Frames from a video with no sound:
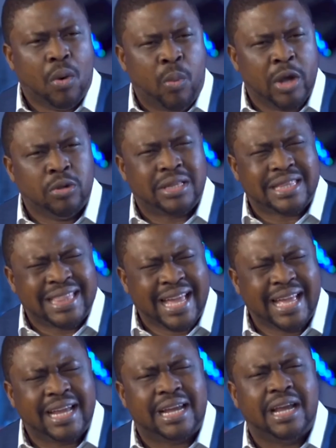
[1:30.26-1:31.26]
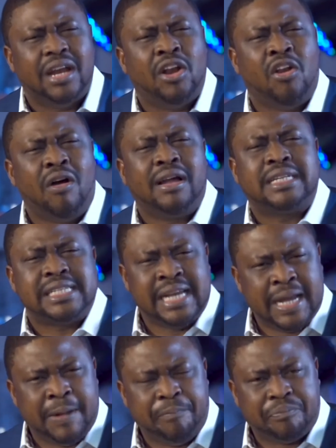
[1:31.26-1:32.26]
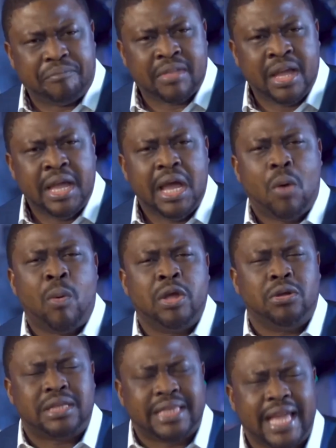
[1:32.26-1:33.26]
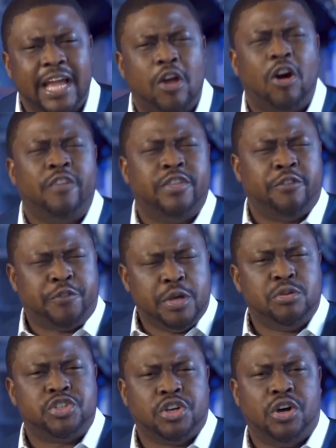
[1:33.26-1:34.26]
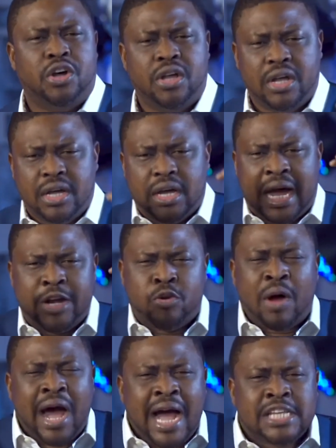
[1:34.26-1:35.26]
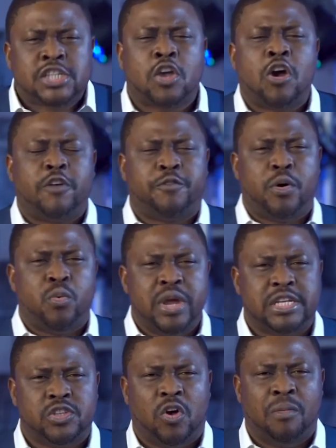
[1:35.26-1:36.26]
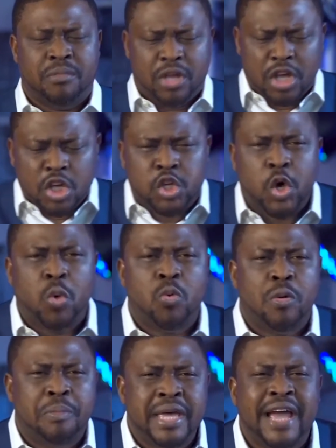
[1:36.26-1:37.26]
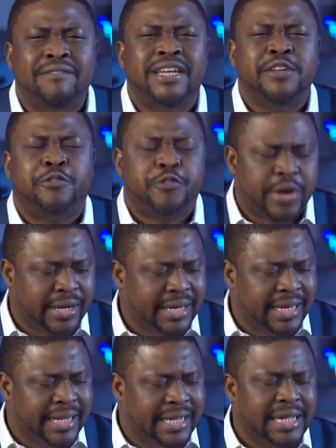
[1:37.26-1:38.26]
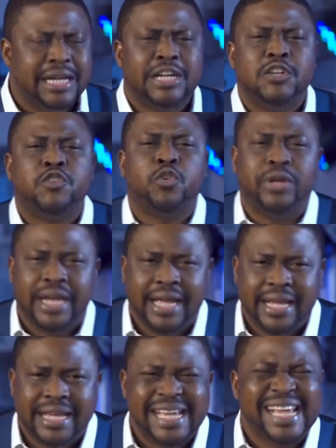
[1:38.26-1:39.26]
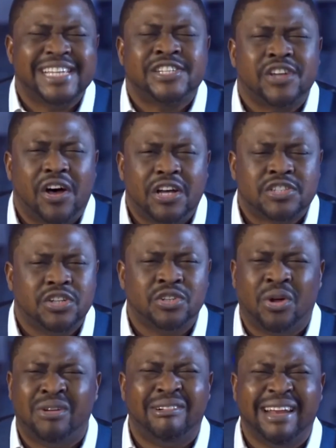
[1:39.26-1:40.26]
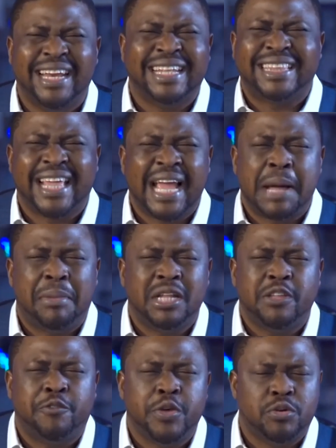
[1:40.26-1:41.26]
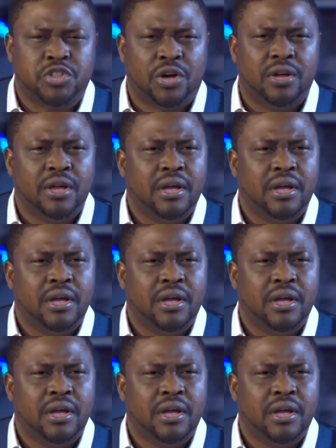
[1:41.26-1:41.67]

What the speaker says: When you think long term, when you think of the future and you ask God for wisdom, you will behave differently today. Esau's don't really think about the future.